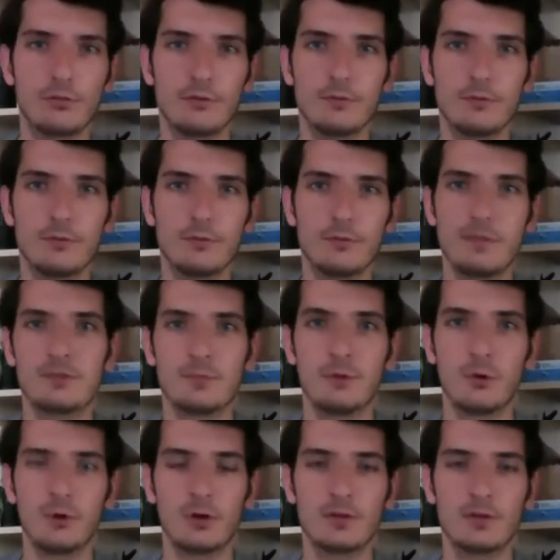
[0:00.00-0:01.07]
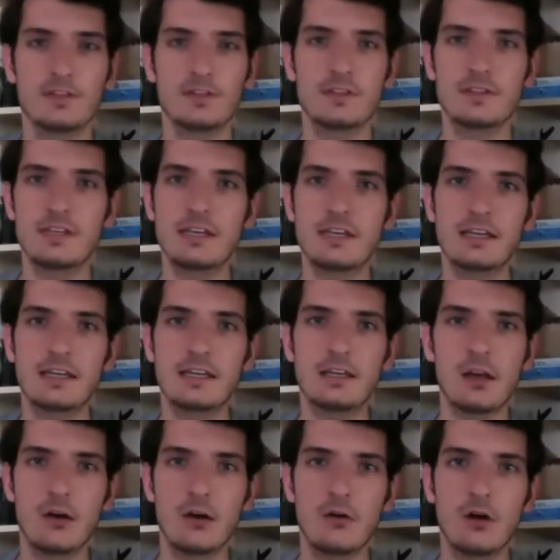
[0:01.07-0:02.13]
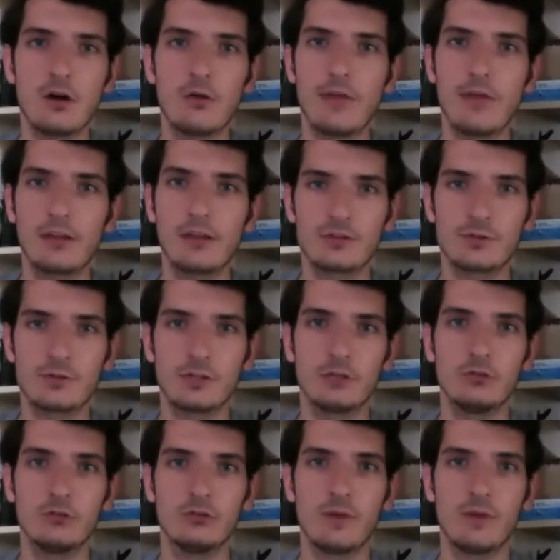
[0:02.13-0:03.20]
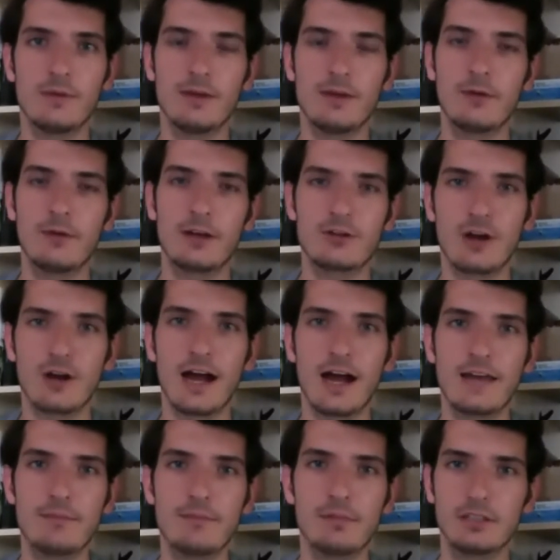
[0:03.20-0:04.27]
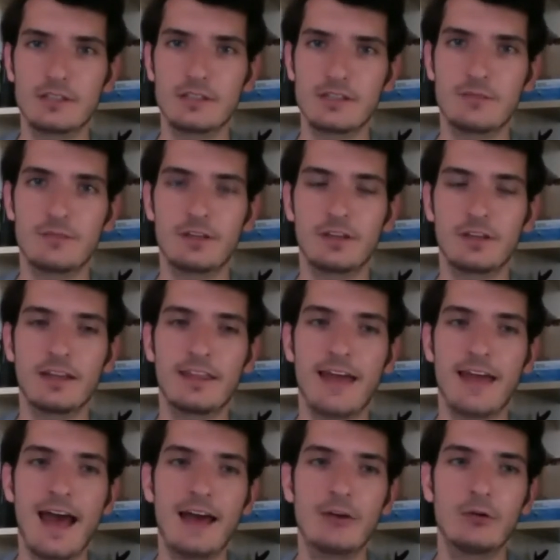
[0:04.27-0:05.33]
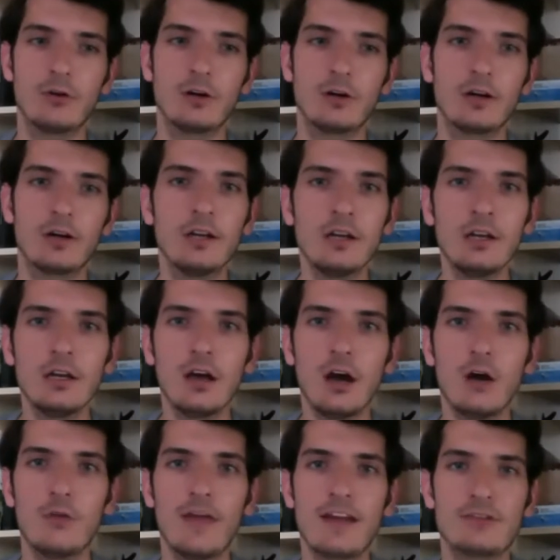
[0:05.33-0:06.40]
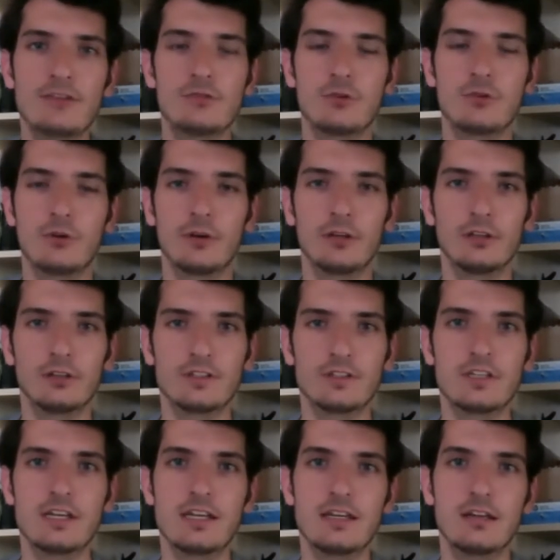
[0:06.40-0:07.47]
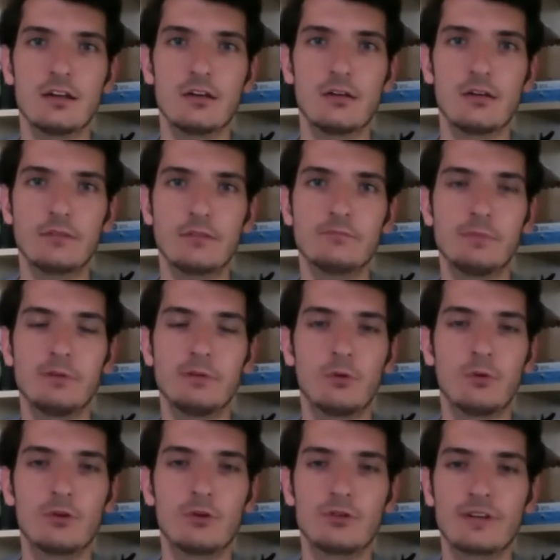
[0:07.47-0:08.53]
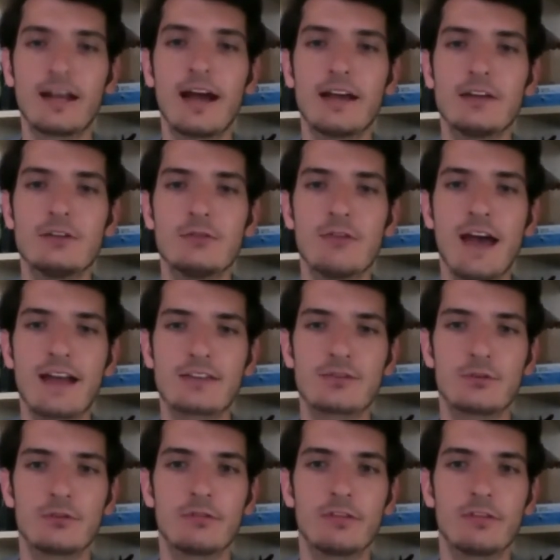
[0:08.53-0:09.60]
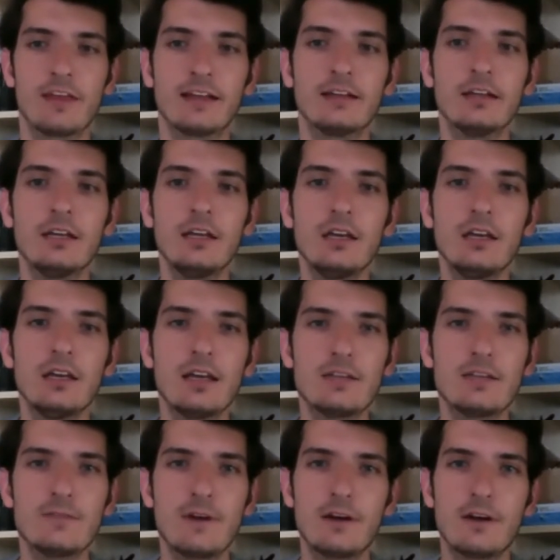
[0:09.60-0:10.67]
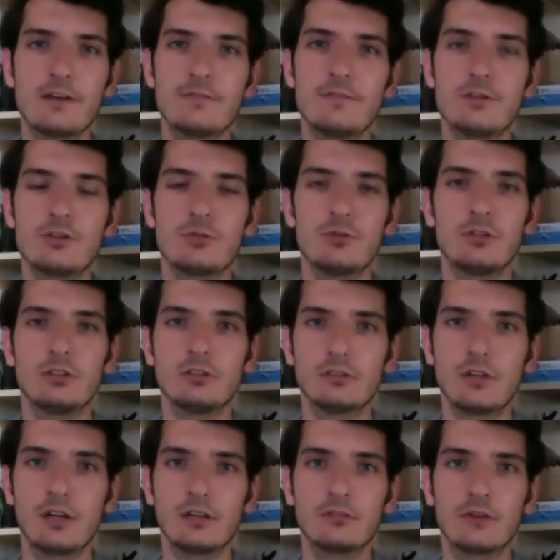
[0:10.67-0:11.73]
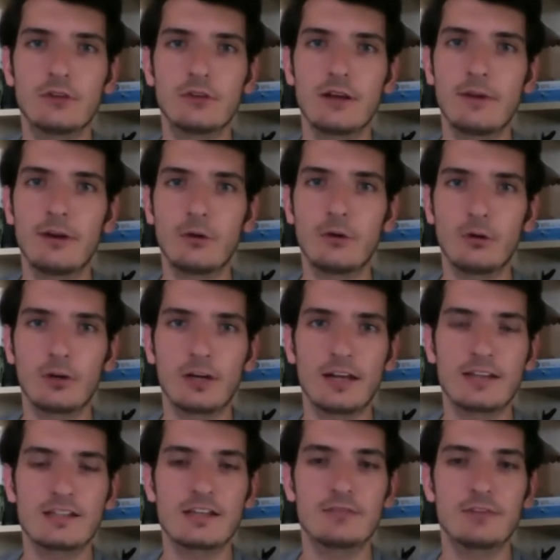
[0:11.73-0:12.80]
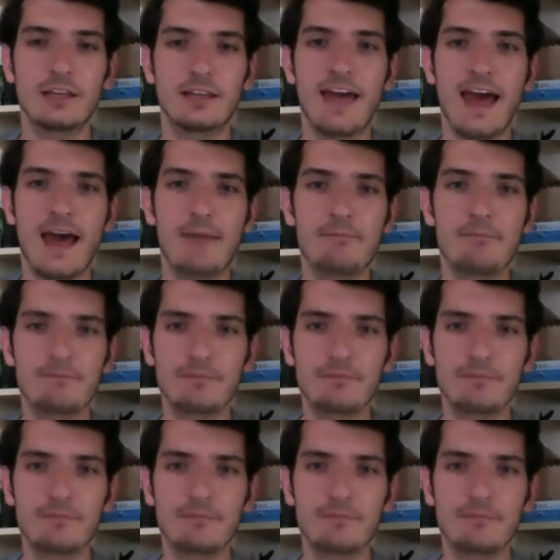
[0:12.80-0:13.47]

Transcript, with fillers: through people's boards and seeing, you know, oh, that looks really cool, maybe I want to try building something like that, or, oh, that tutorial looks neat, you know, I've been wondering how to do that sort of thing. It's very visual, a great way to organize stuff like that.